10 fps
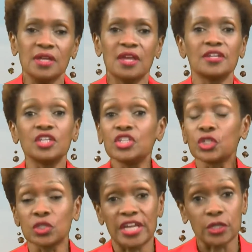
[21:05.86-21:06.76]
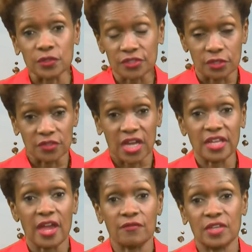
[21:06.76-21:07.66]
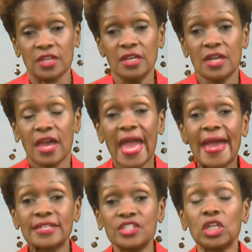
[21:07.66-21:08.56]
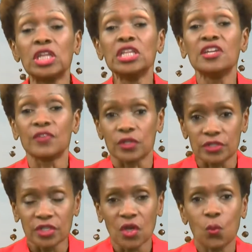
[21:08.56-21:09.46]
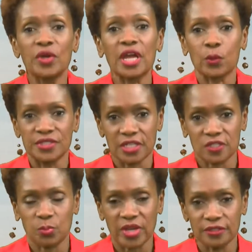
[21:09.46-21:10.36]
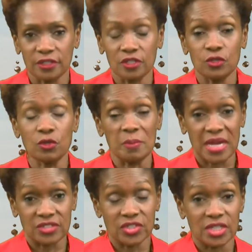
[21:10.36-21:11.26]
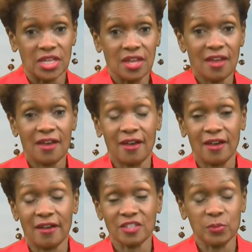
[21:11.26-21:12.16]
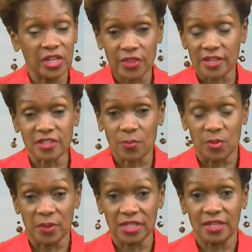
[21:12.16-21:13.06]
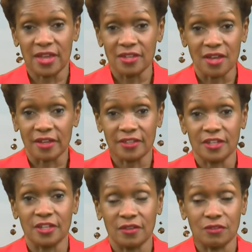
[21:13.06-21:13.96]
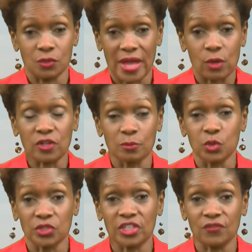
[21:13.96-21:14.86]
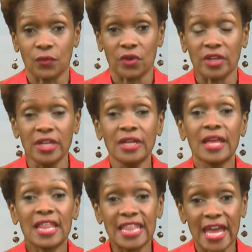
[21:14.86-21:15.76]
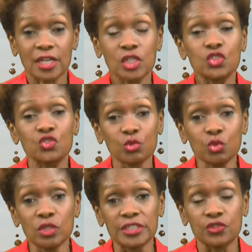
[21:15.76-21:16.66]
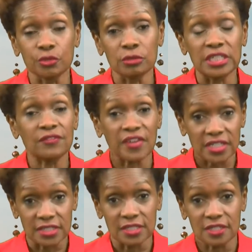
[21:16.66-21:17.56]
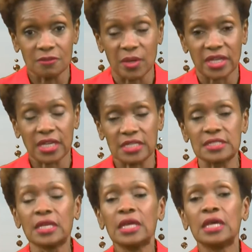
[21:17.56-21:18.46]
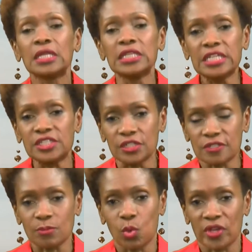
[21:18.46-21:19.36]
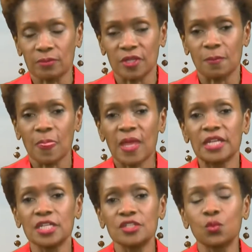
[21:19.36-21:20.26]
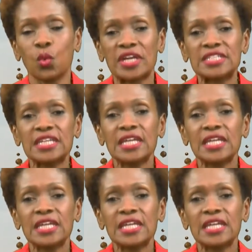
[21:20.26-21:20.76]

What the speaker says: and a year later still not having had delivered what I was expecting. Can you imagine spending that type of money and not getting the outcome you're looking for? That could truly, truly, in fact, and did in my case, lead to disappointment. And it is what